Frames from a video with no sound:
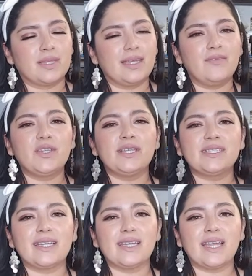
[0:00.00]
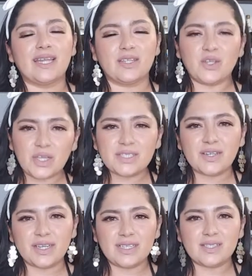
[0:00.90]
everything's gonna get like the cookies are
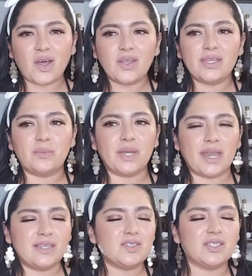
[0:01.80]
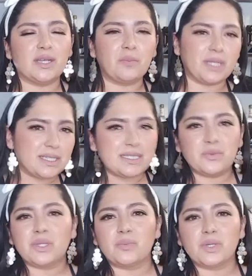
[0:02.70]
gonna get soggy and the banana's just gonna blend in
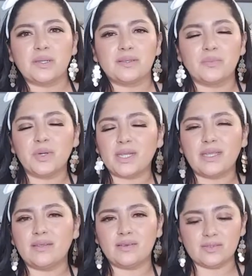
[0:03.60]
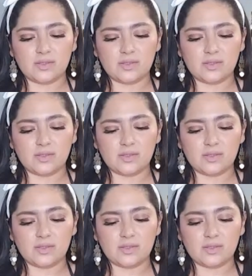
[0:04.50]
with the pudding, you know.